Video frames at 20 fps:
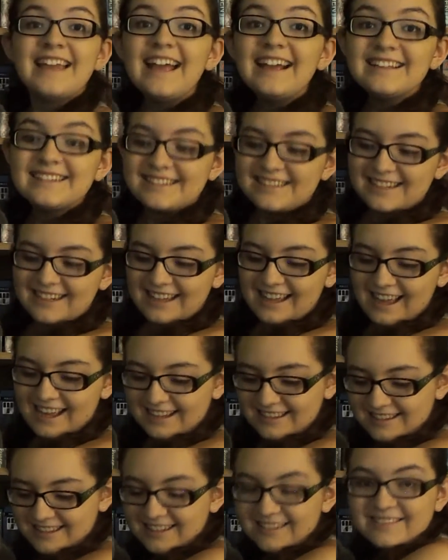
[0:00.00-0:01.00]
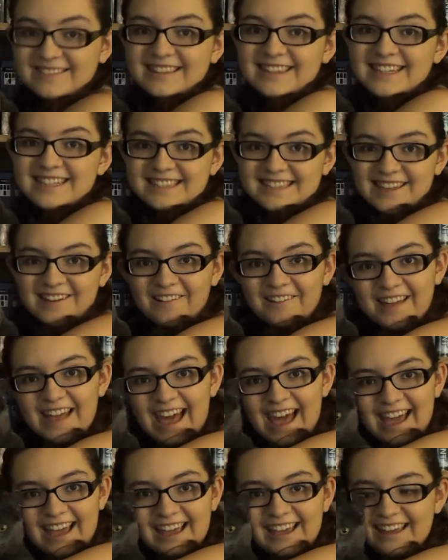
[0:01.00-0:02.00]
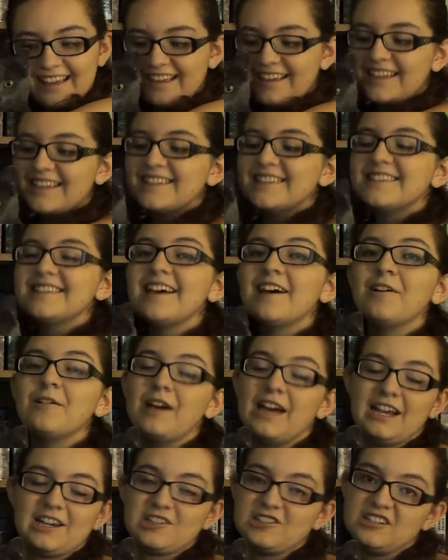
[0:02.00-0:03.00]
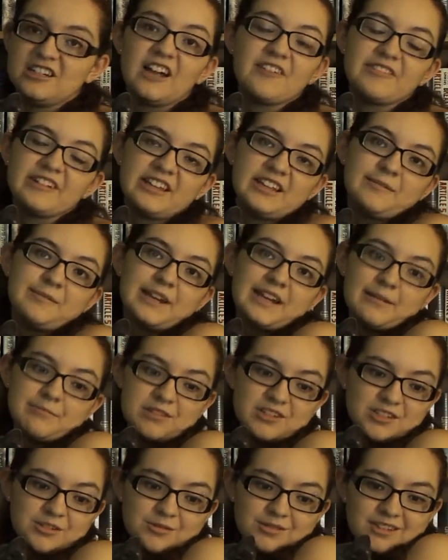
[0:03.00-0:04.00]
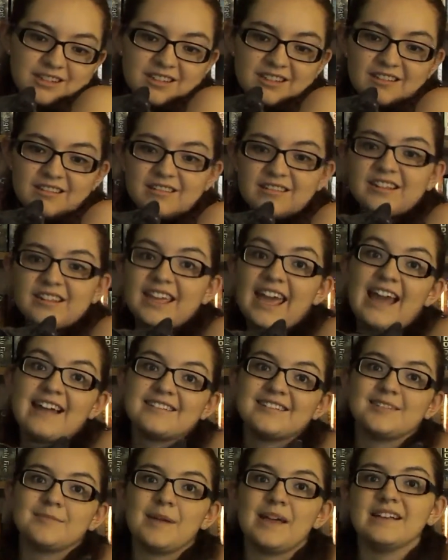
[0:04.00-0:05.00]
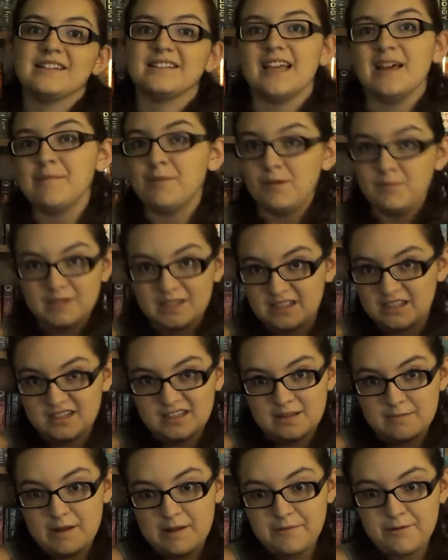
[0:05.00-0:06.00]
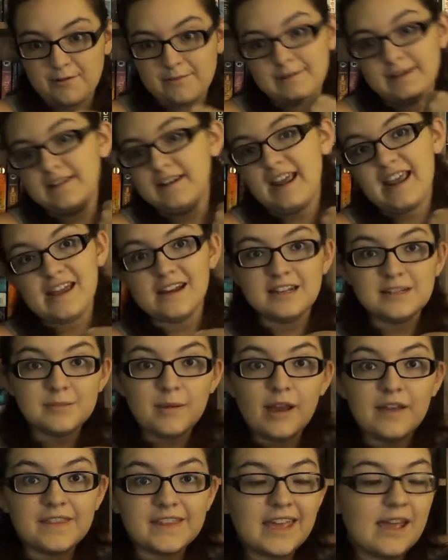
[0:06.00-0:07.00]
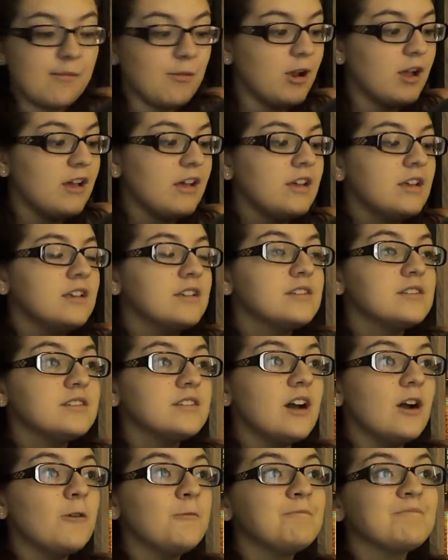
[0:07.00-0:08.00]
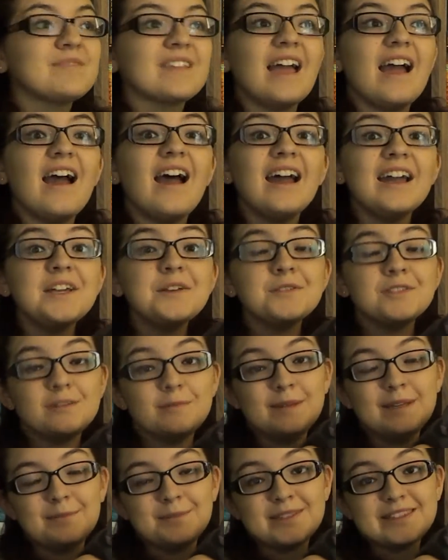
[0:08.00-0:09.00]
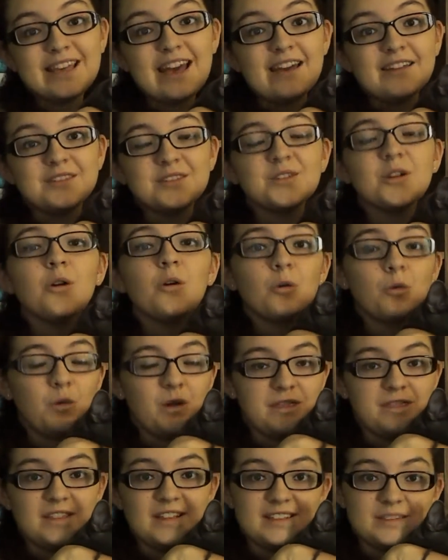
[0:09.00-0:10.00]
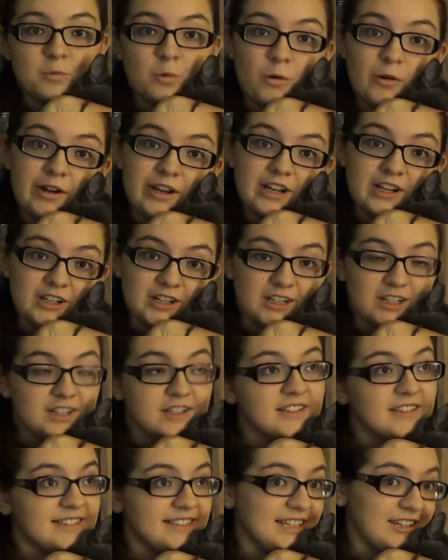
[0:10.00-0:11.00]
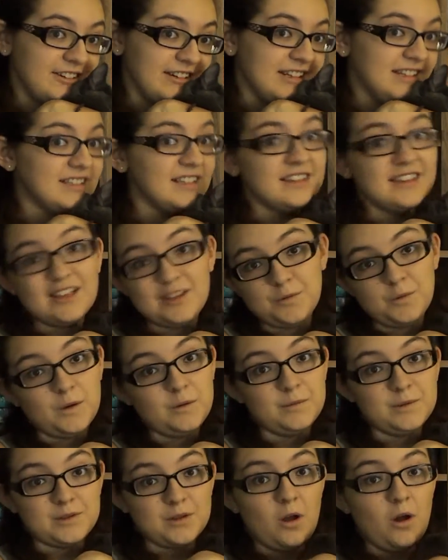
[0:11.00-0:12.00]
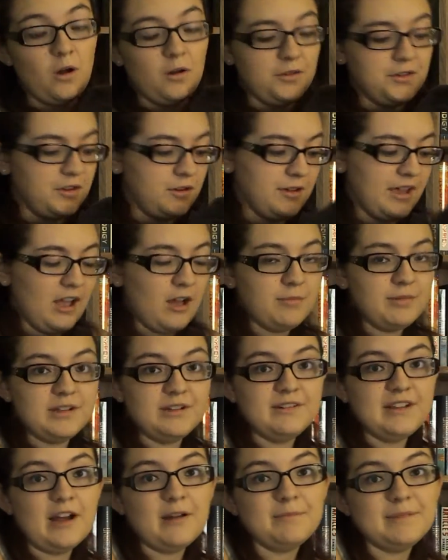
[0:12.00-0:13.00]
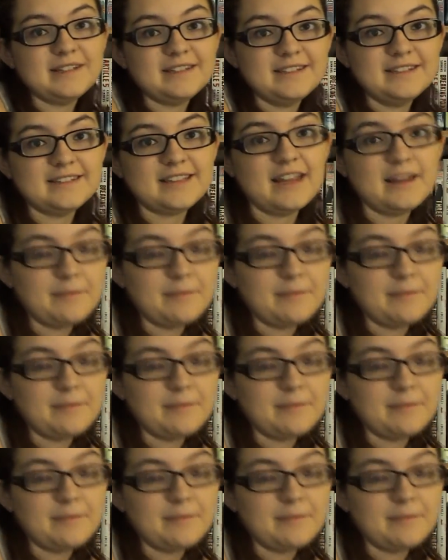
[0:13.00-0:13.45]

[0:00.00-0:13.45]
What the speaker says: Next has to do with this little guy. So, actually not really, but I'm just using cats as my example because he's in my room and Annie's behind the camera. So, I used to be obsessed with this Warrior series, that's what it was called. Okay, I'll put you down because he's